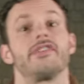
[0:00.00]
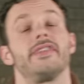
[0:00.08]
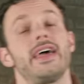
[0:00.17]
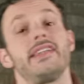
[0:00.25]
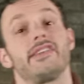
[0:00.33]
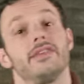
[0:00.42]

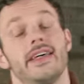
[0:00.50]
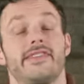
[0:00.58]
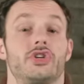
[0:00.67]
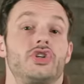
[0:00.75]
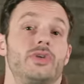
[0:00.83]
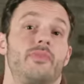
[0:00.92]
so that is a,
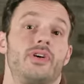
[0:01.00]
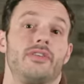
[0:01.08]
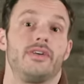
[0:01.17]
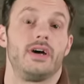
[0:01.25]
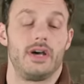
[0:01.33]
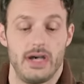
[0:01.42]
that's a
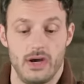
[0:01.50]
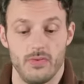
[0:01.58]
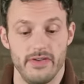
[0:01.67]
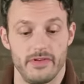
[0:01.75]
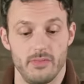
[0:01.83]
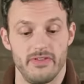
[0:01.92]
shimmer uh,
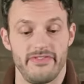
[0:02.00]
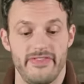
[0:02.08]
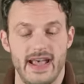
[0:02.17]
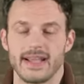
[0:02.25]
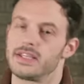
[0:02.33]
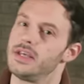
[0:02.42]
reverb
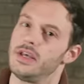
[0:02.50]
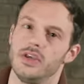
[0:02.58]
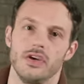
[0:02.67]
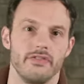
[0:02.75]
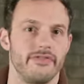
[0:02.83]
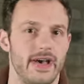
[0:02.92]
effect.
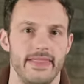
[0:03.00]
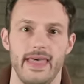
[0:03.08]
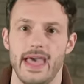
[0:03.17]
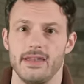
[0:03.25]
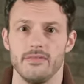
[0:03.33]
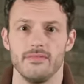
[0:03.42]
You can find
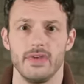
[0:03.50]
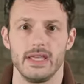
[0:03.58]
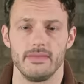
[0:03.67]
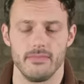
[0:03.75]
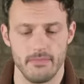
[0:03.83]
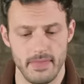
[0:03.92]
that in,
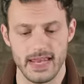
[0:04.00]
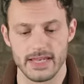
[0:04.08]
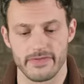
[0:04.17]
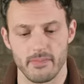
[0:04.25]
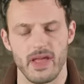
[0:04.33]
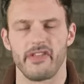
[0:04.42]
in many
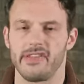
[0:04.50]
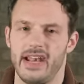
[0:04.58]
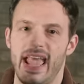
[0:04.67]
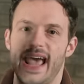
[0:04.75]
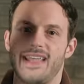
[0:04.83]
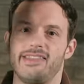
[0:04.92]
different pedals
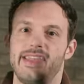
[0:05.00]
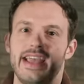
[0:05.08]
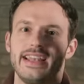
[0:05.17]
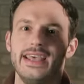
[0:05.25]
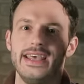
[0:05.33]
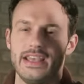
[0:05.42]
and it adds
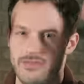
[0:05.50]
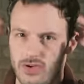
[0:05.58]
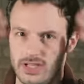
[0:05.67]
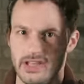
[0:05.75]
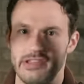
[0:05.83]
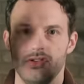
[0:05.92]
that, if you
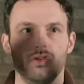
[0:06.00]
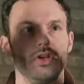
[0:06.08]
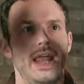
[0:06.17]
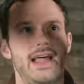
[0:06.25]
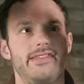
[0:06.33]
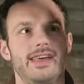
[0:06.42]
can listen to
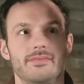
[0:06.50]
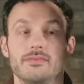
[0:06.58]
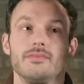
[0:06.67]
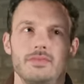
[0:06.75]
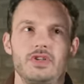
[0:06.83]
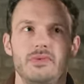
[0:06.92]
it, it adds
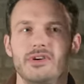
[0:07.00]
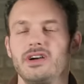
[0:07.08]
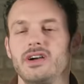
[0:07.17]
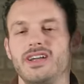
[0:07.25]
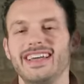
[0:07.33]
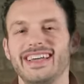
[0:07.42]
that shimmer